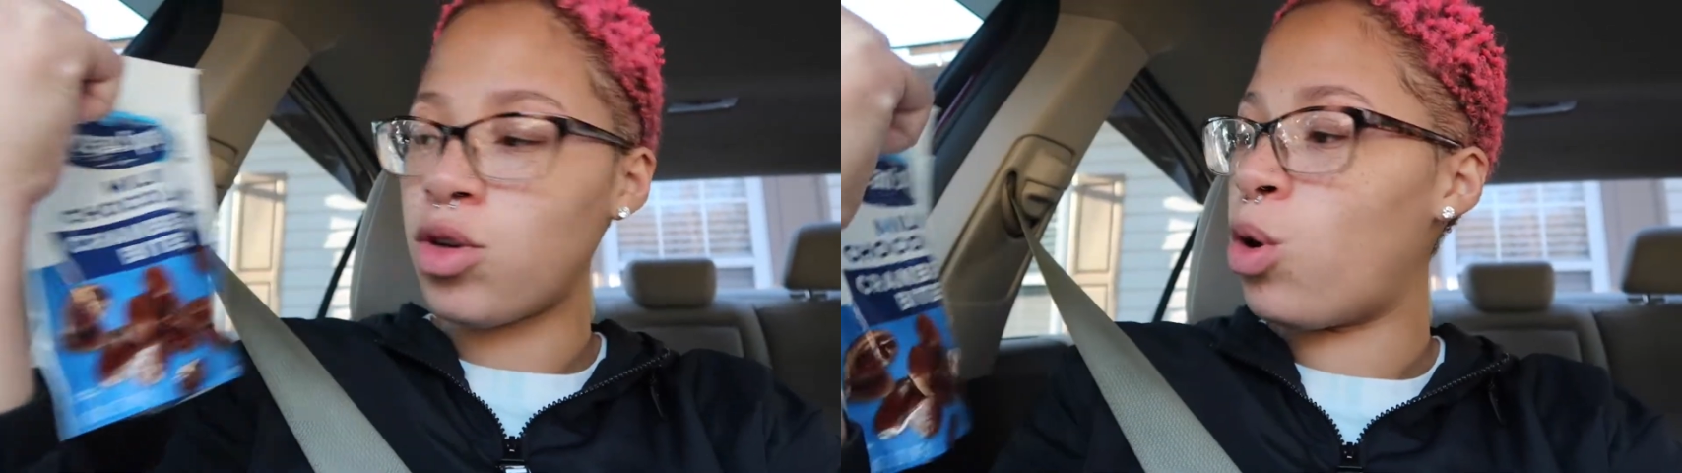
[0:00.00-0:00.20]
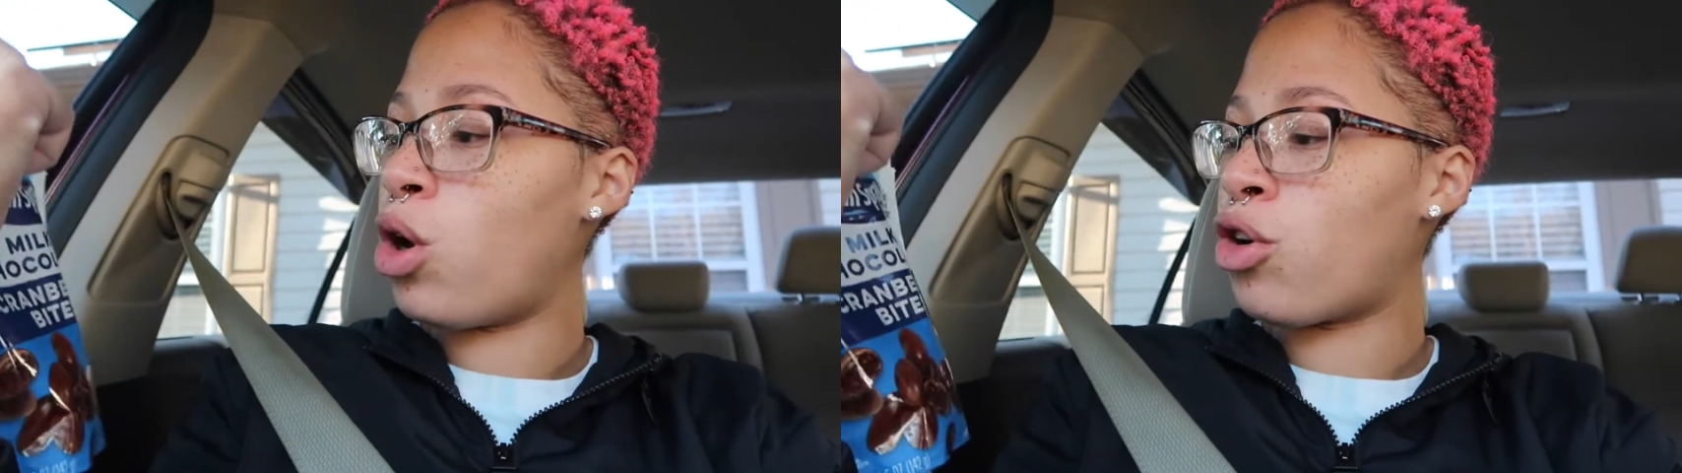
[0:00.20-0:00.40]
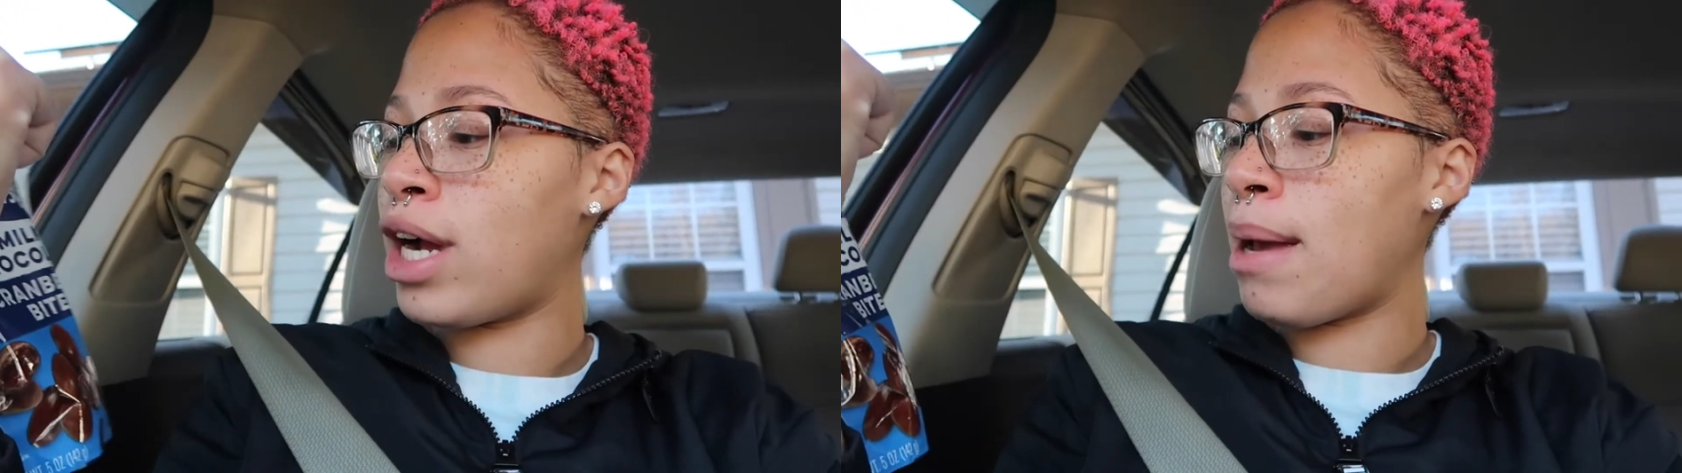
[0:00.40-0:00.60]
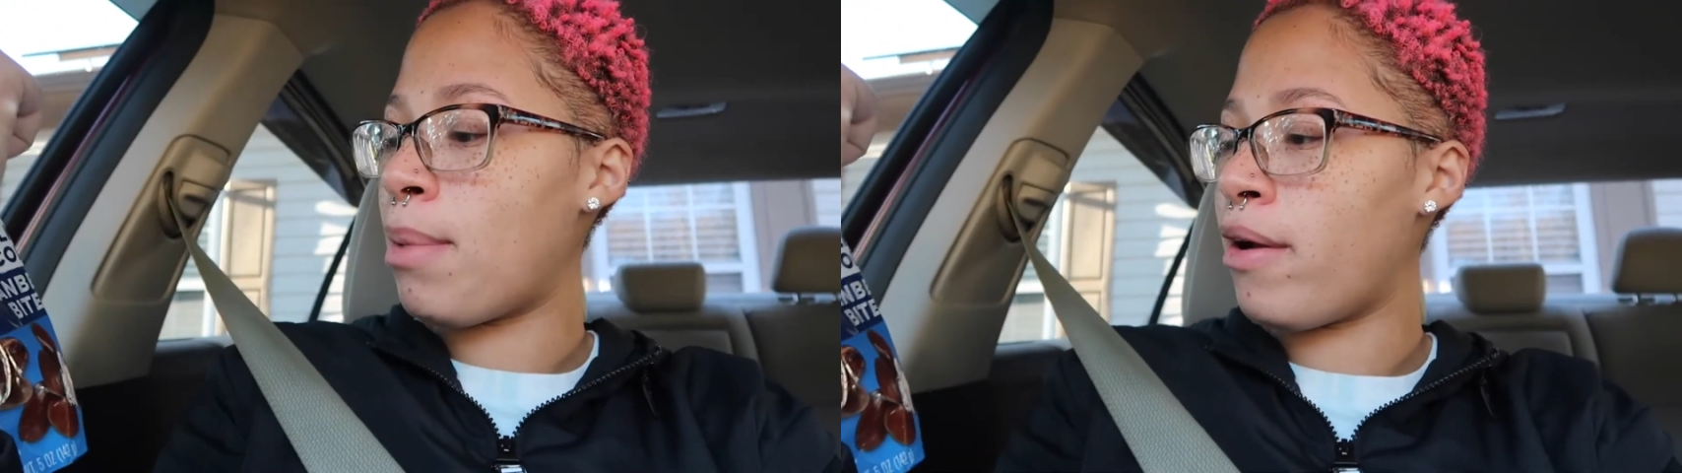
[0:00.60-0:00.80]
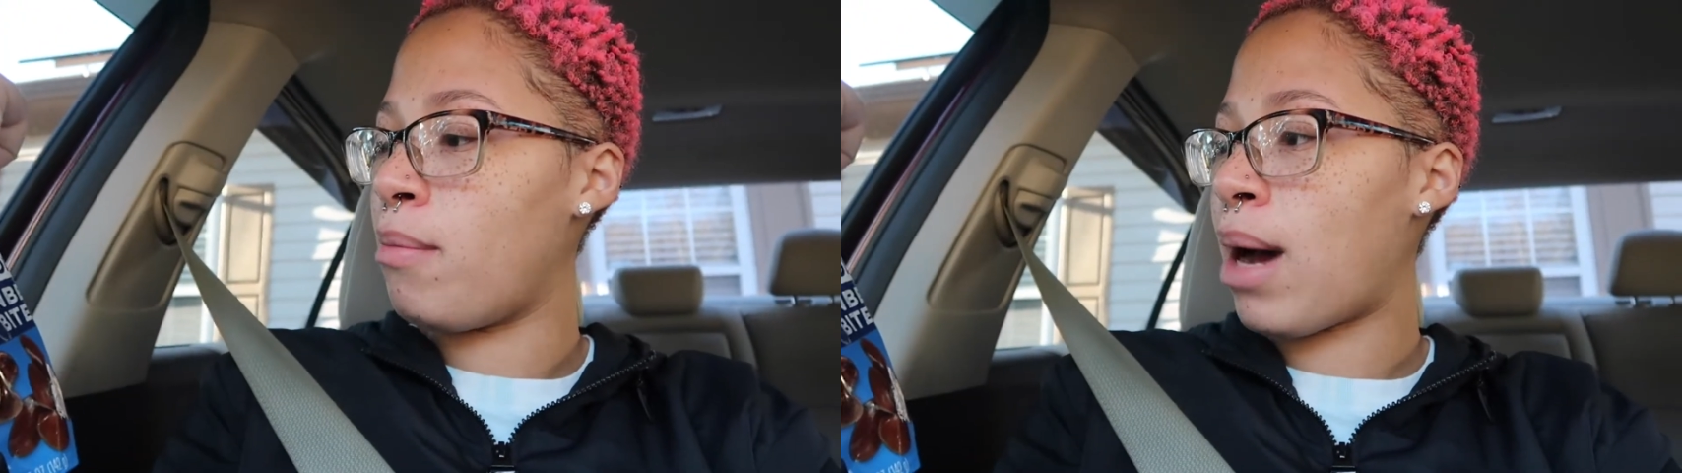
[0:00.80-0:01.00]
Well,
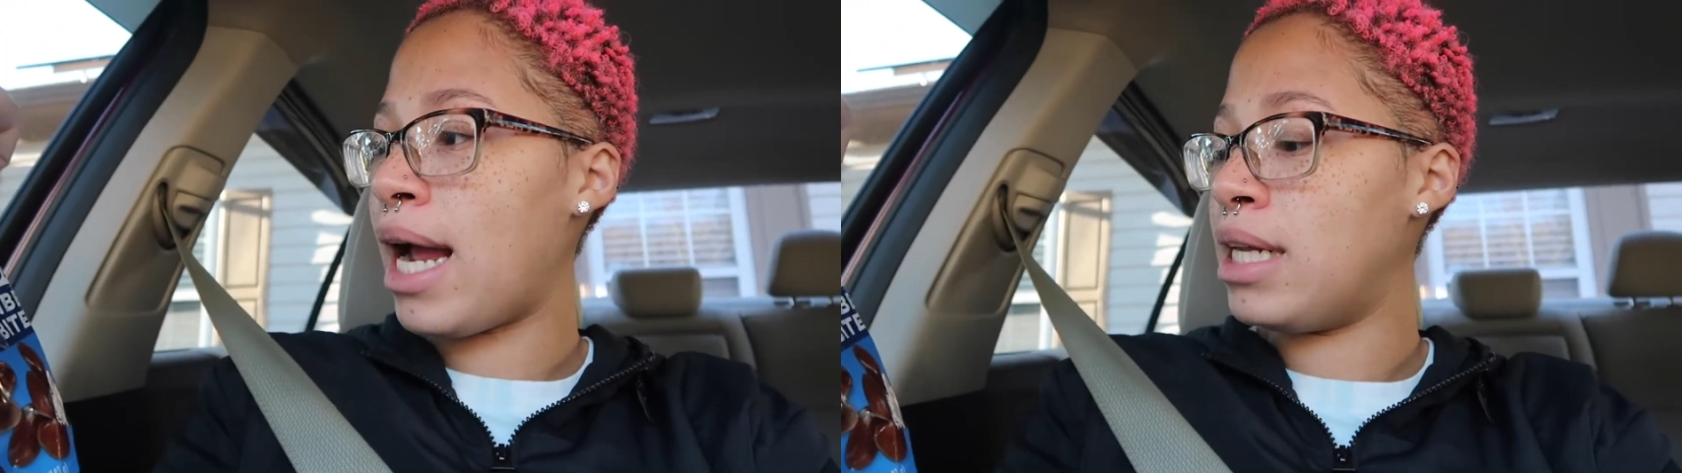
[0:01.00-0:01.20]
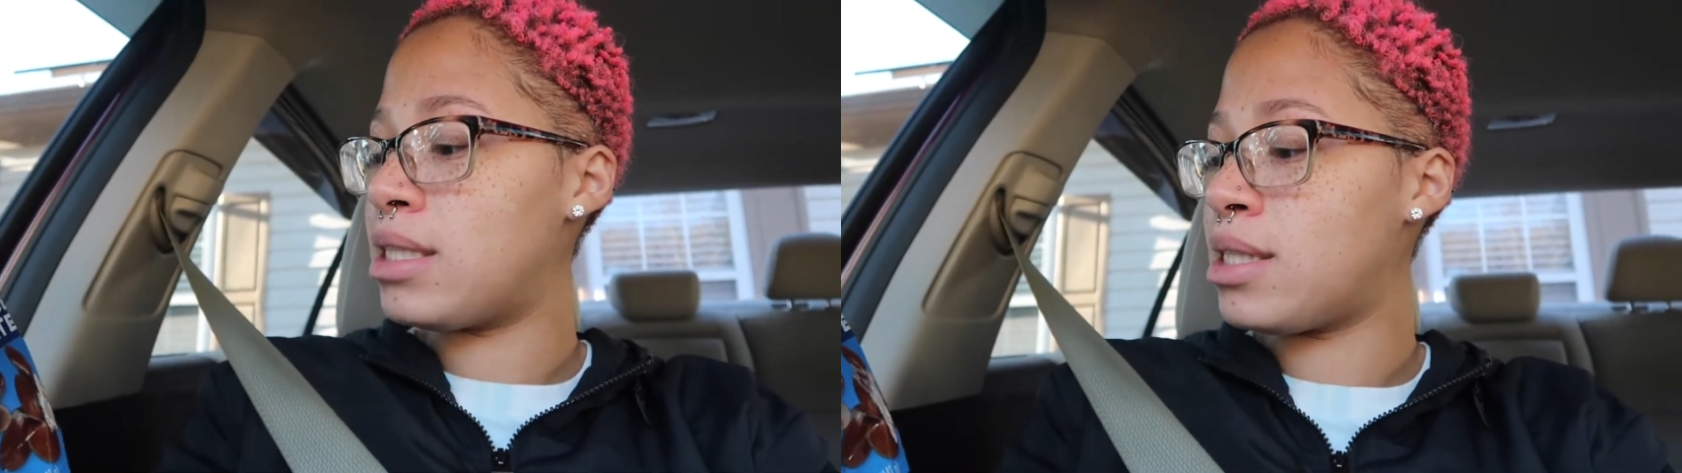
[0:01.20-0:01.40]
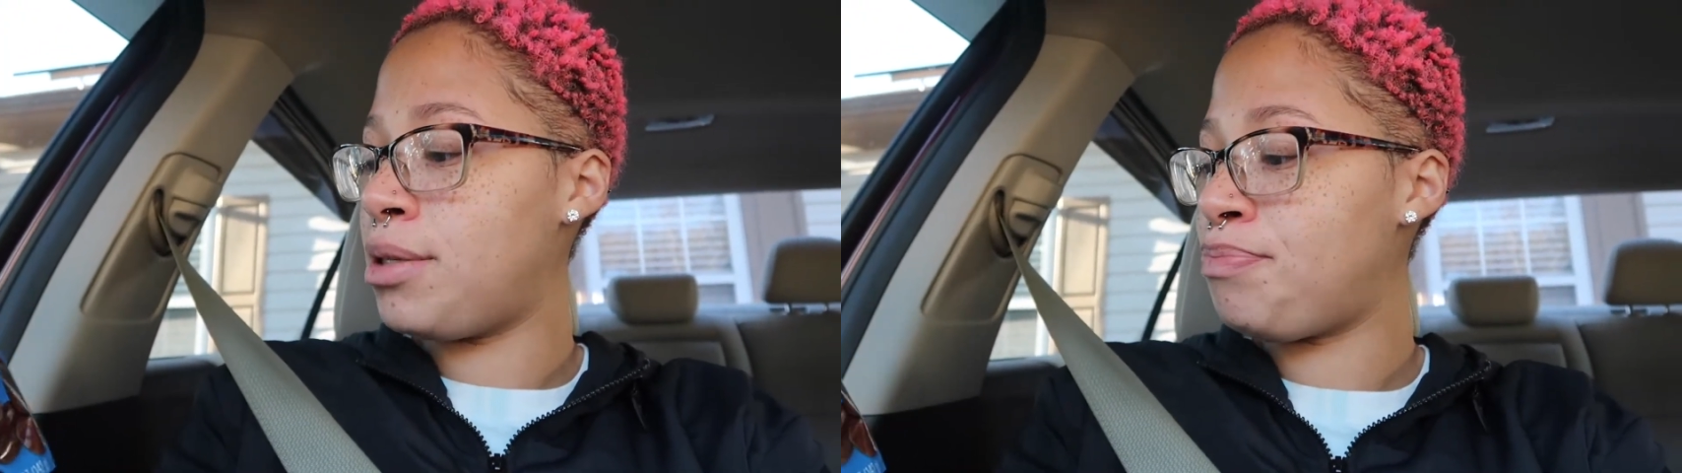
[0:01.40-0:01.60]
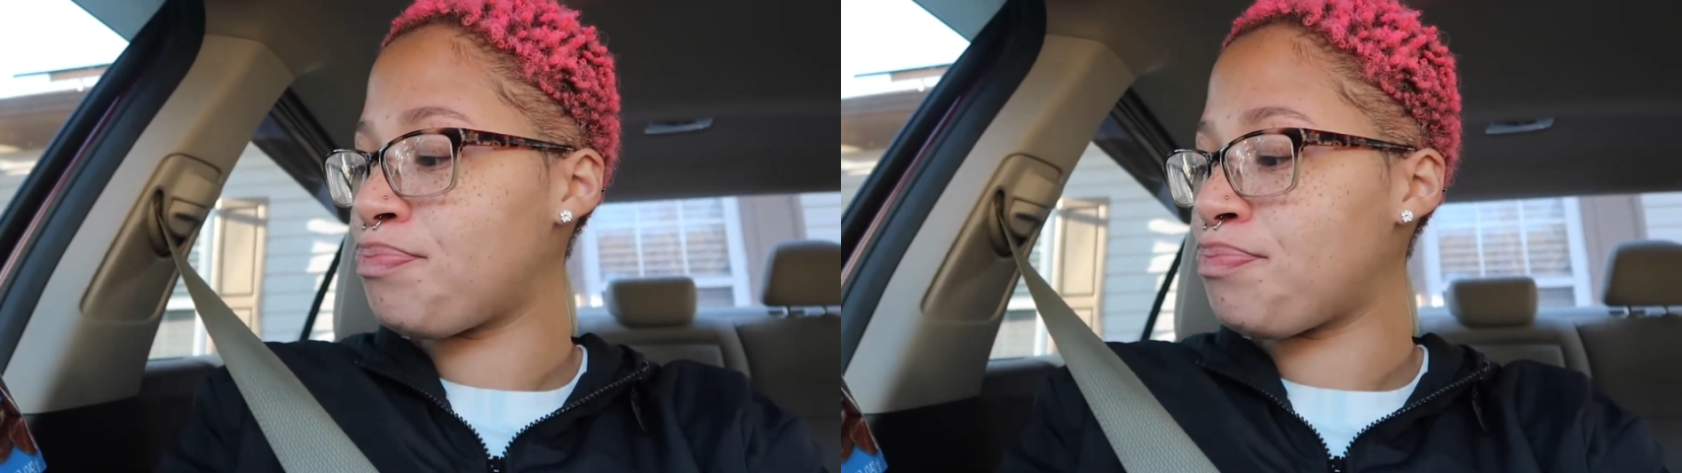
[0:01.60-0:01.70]
cranberry bites.